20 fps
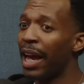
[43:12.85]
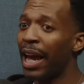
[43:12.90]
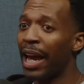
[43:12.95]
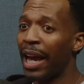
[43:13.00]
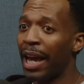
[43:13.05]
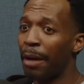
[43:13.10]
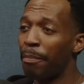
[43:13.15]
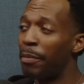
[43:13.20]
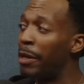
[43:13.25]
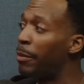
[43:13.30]

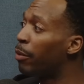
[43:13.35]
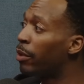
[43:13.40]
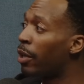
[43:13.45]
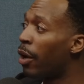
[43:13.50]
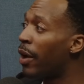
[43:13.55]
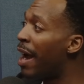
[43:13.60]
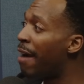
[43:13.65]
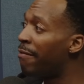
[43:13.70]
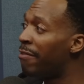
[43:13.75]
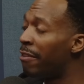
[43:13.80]
and people
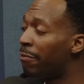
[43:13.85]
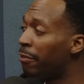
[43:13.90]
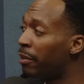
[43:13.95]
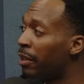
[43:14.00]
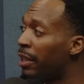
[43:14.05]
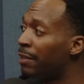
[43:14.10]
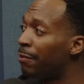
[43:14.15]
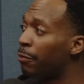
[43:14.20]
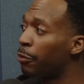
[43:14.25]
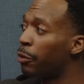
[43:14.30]
don't have the
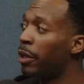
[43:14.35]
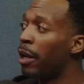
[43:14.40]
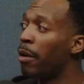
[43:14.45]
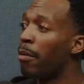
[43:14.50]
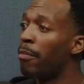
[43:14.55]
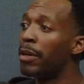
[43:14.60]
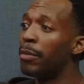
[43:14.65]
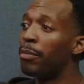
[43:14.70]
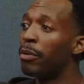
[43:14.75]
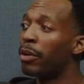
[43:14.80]
funds for it,
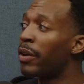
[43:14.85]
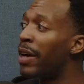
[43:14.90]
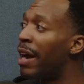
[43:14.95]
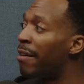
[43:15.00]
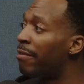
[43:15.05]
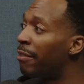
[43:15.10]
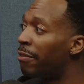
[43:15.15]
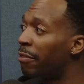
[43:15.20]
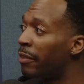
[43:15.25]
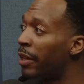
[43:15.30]
and people don't
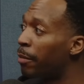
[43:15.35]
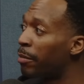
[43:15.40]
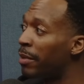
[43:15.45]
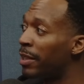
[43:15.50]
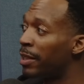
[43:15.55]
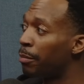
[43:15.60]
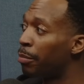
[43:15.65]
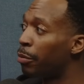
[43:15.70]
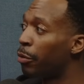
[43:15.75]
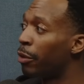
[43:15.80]
have the family
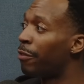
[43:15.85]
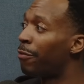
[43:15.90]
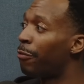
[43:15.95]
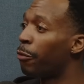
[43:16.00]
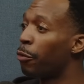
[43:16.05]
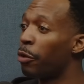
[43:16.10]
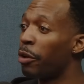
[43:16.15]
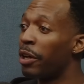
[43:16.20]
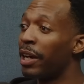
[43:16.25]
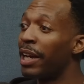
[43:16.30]
support for it.